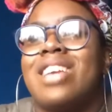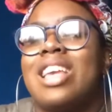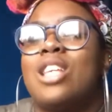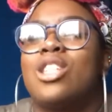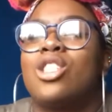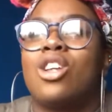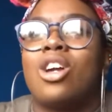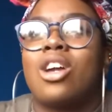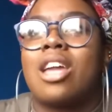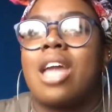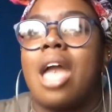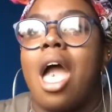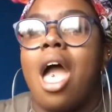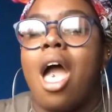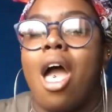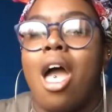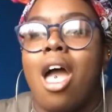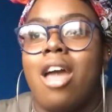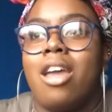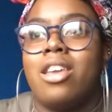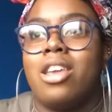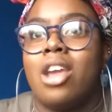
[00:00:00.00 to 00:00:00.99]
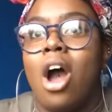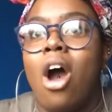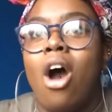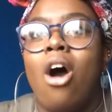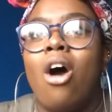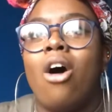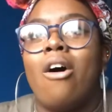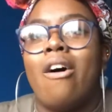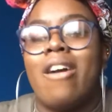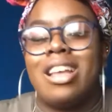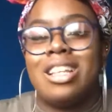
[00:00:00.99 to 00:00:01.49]
it's like your
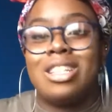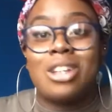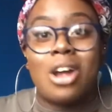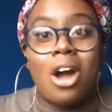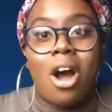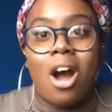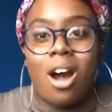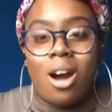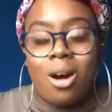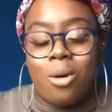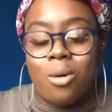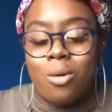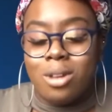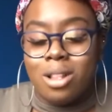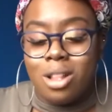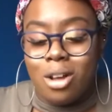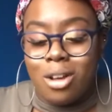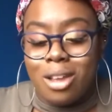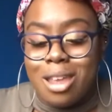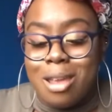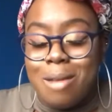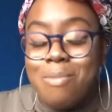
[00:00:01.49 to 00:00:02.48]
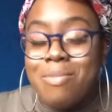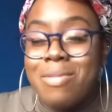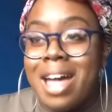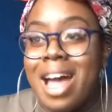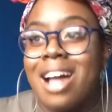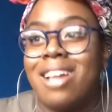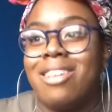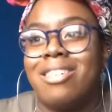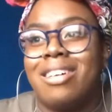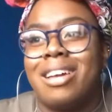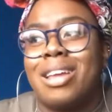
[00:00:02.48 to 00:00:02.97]
heart has got a hold, like, in
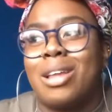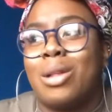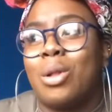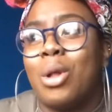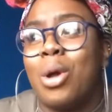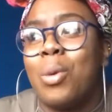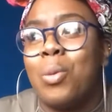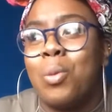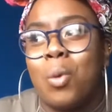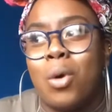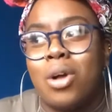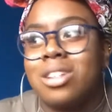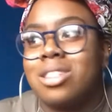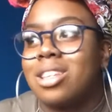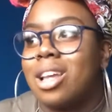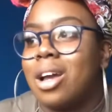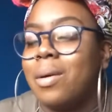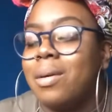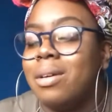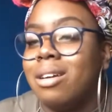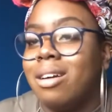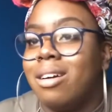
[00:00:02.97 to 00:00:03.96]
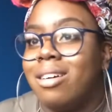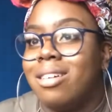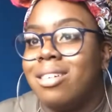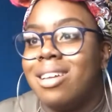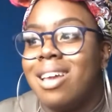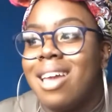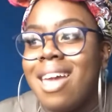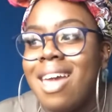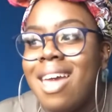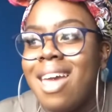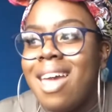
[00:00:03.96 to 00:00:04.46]
that, like, what's going on.
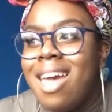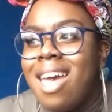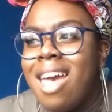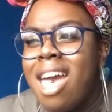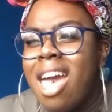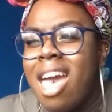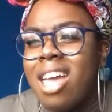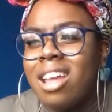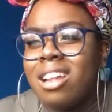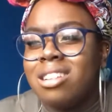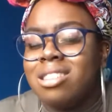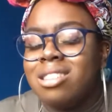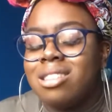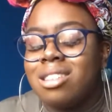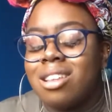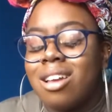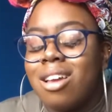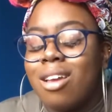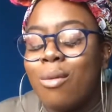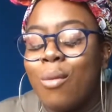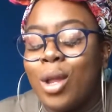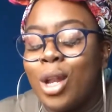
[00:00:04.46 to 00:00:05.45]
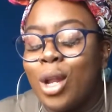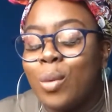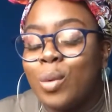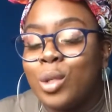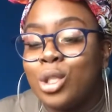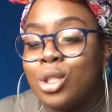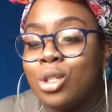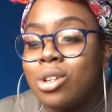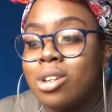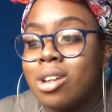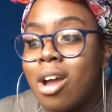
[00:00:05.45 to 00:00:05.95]
And when I
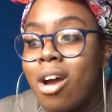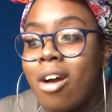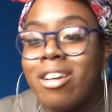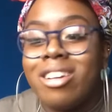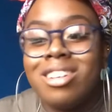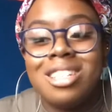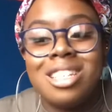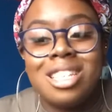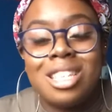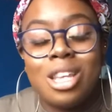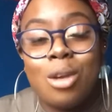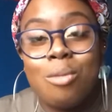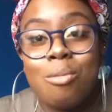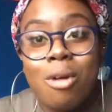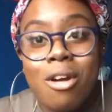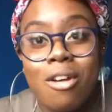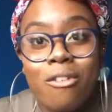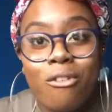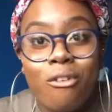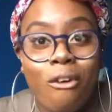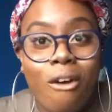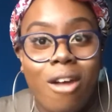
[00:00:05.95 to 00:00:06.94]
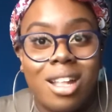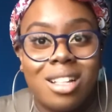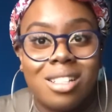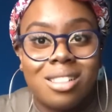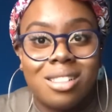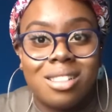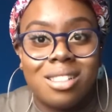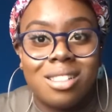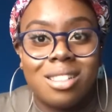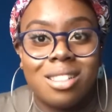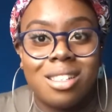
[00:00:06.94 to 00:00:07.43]
was younger, I used to see my
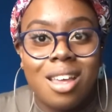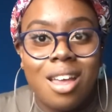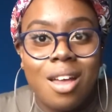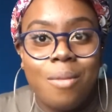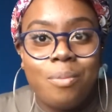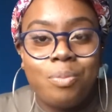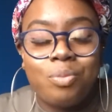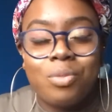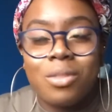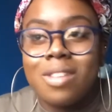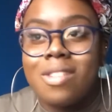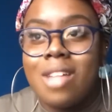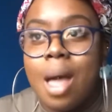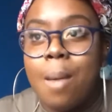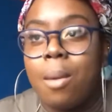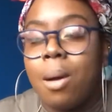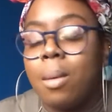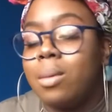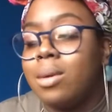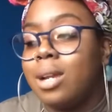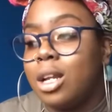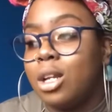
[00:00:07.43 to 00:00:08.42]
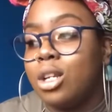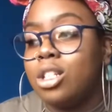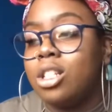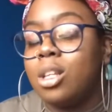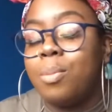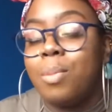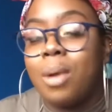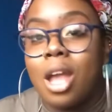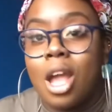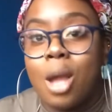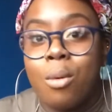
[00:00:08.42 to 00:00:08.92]
friends. Their mum and dad used
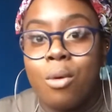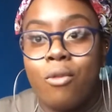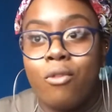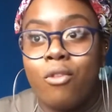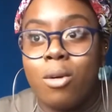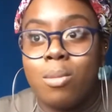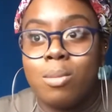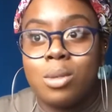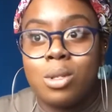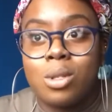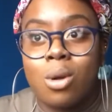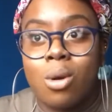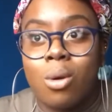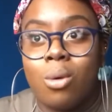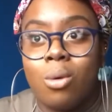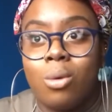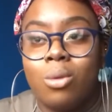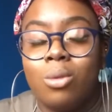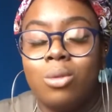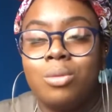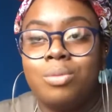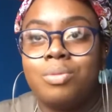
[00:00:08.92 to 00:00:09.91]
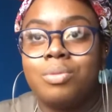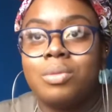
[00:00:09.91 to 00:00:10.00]
to pick them up from school.